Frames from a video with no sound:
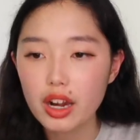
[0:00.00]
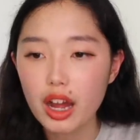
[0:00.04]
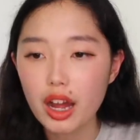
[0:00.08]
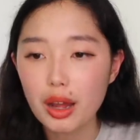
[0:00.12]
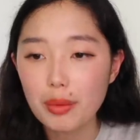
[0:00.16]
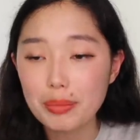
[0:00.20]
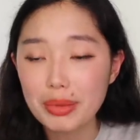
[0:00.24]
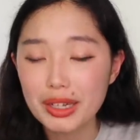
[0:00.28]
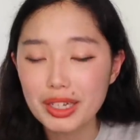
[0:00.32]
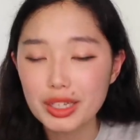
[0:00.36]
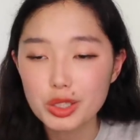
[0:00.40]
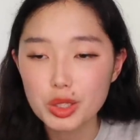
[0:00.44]

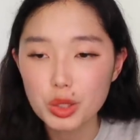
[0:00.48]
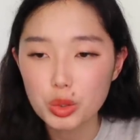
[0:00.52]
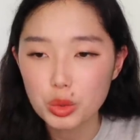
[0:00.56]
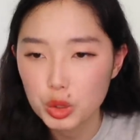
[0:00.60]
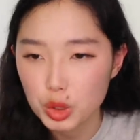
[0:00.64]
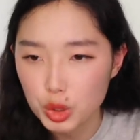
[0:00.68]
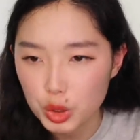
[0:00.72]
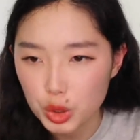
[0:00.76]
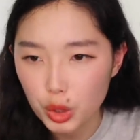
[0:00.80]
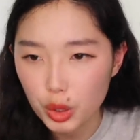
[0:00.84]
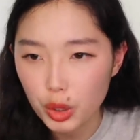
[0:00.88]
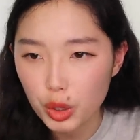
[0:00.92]
not being so
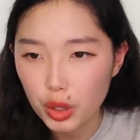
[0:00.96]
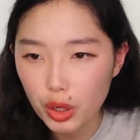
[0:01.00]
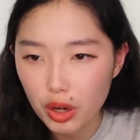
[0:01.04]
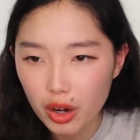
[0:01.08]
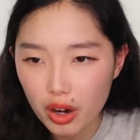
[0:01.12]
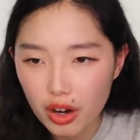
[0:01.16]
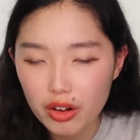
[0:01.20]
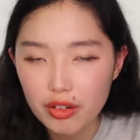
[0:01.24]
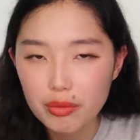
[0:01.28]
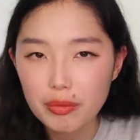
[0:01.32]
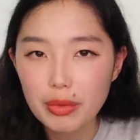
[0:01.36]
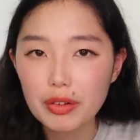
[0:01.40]

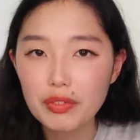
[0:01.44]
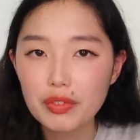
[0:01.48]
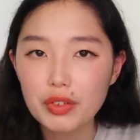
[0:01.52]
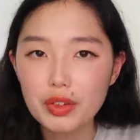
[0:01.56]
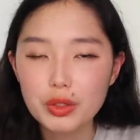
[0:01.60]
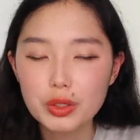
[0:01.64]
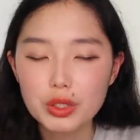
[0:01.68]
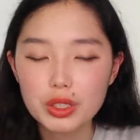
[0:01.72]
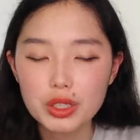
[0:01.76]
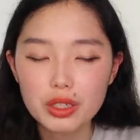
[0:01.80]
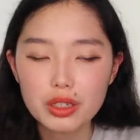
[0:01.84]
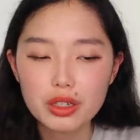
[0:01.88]
sure of my
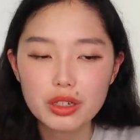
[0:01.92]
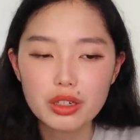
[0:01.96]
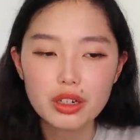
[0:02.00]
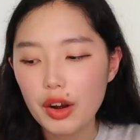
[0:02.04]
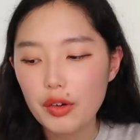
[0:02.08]
future.